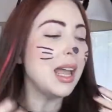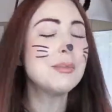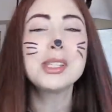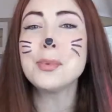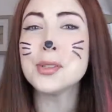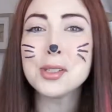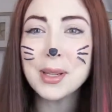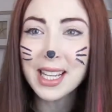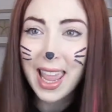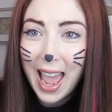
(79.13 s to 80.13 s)
I'm supposed to
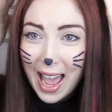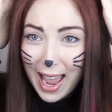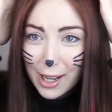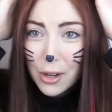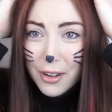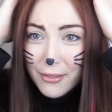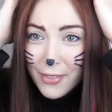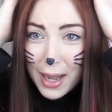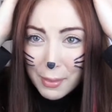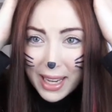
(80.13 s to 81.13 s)
be a cat. I couldn't
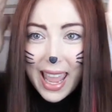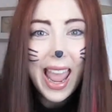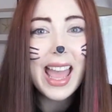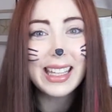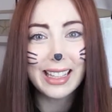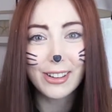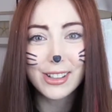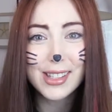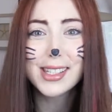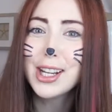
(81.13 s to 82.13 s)
find my cat
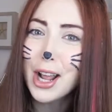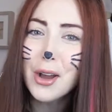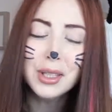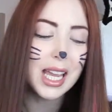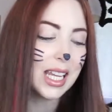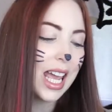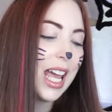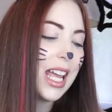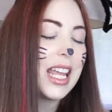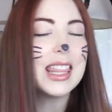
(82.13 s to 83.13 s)
ears, you know? Like,
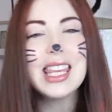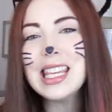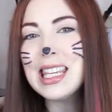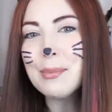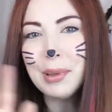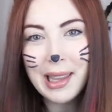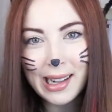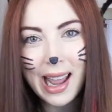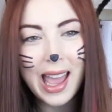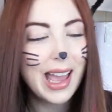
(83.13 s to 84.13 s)
you think you plan
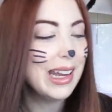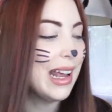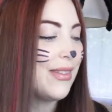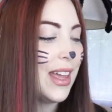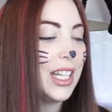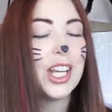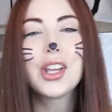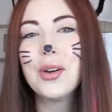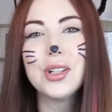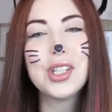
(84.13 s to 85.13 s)
ahead and then you
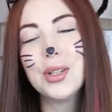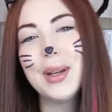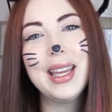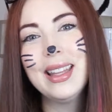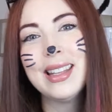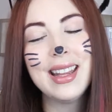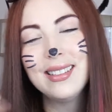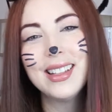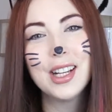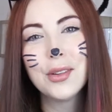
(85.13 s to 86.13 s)
go to do it and
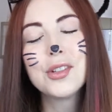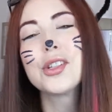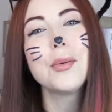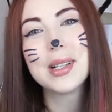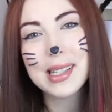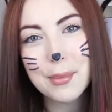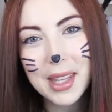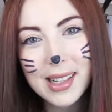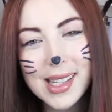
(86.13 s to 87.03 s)
then, you know, there's always something.